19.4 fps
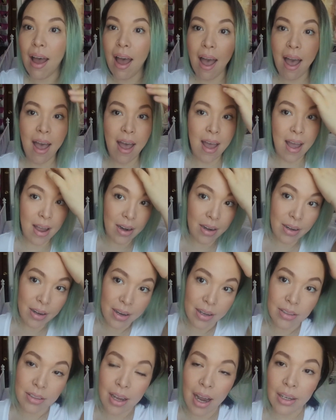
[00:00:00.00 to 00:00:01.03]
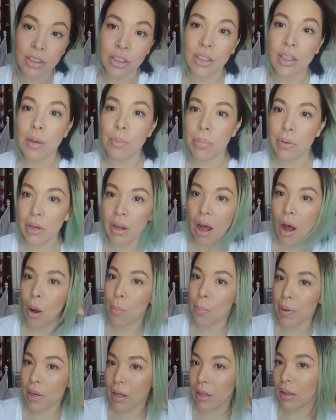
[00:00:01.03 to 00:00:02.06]
And it's actually been
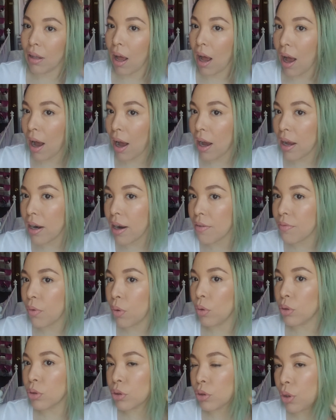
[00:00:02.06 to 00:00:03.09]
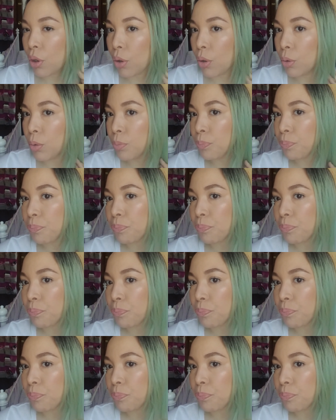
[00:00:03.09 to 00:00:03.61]
helping a lot. I've also